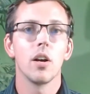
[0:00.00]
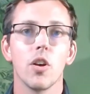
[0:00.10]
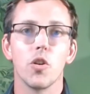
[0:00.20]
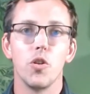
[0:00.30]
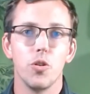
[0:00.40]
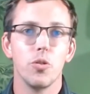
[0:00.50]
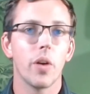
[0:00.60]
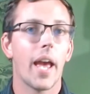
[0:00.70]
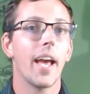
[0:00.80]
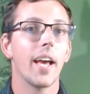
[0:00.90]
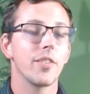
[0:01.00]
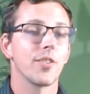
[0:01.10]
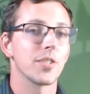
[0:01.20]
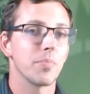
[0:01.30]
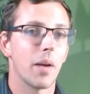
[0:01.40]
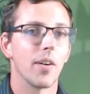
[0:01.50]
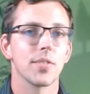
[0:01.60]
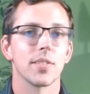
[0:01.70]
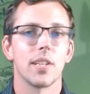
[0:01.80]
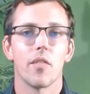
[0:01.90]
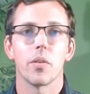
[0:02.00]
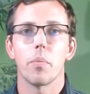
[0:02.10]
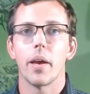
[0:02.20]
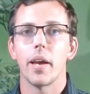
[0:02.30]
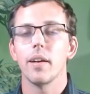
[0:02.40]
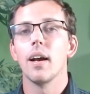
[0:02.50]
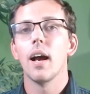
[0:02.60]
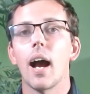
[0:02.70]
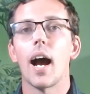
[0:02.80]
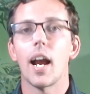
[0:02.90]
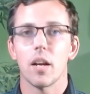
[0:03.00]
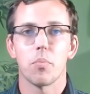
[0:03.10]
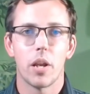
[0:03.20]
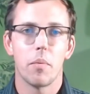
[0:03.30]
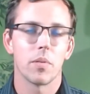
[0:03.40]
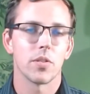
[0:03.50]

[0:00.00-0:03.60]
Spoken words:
you and your spouse now have to pay higher premiums